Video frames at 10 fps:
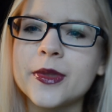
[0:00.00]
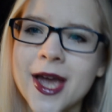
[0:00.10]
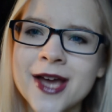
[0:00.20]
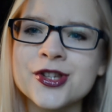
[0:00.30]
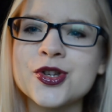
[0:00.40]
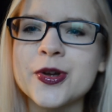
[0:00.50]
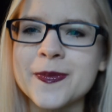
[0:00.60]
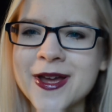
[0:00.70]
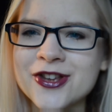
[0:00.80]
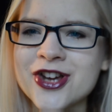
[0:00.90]
Yes, you
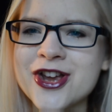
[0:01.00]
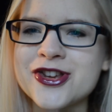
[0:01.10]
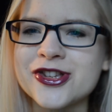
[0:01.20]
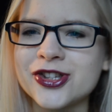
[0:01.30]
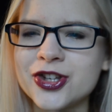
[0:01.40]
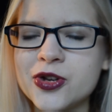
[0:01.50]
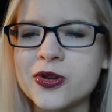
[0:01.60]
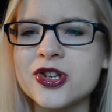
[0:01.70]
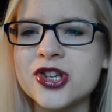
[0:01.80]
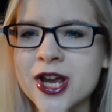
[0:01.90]
can make changes and
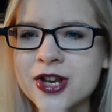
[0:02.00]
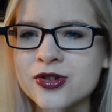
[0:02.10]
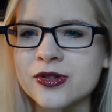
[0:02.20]
you can change